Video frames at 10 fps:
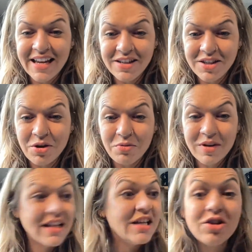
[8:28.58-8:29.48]
is so
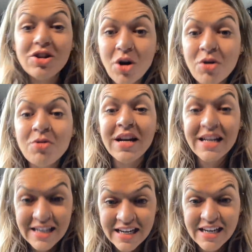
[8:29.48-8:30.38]
real and so
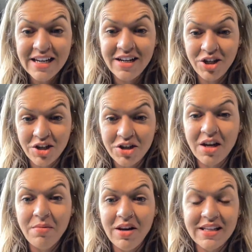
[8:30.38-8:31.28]
needed in church
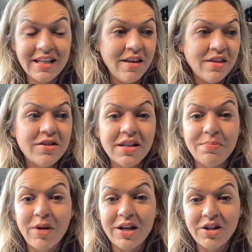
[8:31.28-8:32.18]
communities. I think there's this
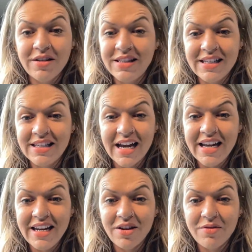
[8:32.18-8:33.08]
pressure in
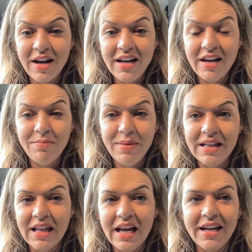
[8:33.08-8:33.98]
society already of
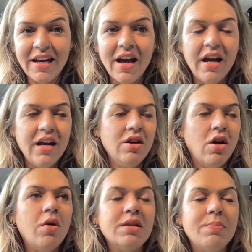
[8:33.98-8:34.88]
being, like,
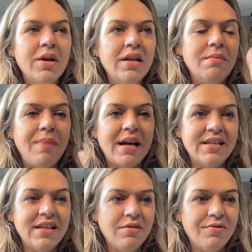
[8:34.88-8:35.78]
always putting the
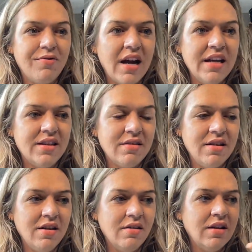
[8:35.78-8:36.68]
best out front
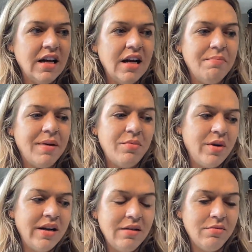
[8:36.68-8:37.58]
or, but
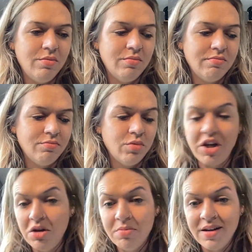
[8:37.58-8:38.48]
we're
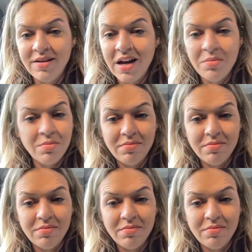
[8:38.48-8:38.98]
human and